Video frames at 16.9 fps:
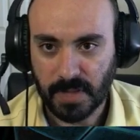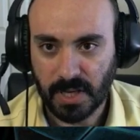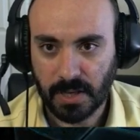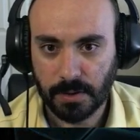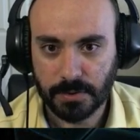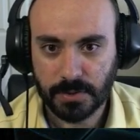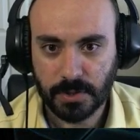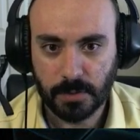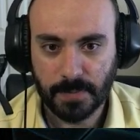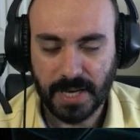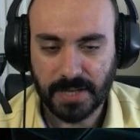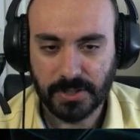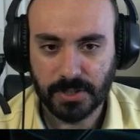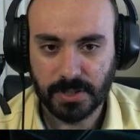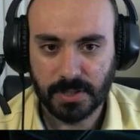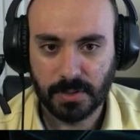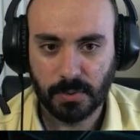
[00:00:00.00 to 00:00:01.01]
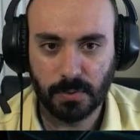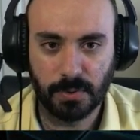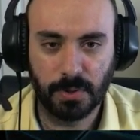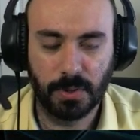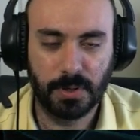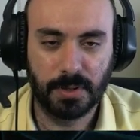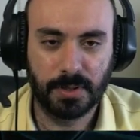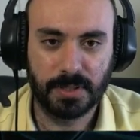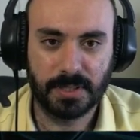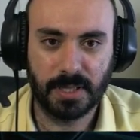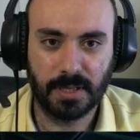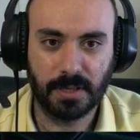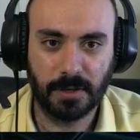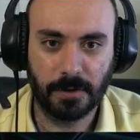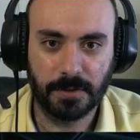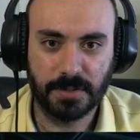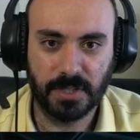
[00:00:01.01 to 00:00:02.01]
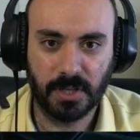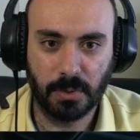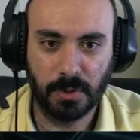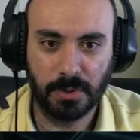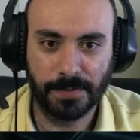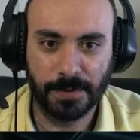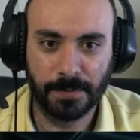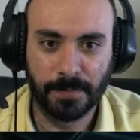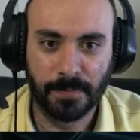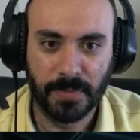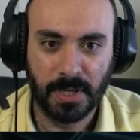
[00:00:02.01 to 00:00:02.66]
those 2 matches. Whew, that's a lot of cards to go over.